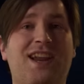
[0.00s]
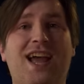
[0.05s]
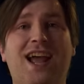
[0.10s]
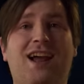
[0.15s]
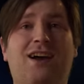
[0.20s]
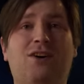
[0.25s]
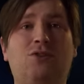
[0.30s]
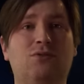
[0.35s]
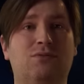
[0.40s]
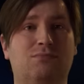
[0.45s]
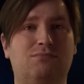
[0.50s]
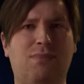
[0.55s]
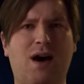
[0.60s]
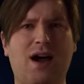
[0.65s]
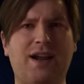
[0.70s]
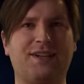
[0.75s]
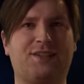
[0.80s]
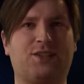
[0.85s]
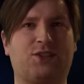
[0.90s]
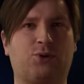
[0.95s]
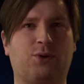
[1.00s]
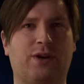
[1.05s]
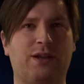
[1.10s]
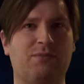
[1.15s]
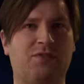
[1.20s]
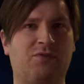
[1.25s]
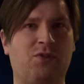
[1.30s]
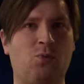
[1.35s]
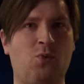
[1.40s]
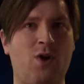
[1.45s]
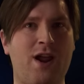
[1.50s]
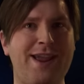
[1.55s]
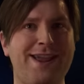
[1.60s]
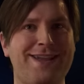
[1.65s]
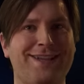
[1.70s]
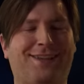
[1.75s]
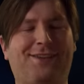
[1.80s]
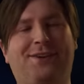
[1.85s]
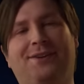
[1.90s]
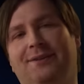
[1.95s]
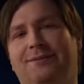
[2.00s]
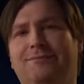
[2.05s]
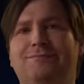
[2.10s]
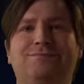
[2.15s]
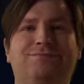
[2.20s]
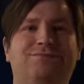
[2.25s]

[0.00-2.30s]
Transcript: And now my scream of the week.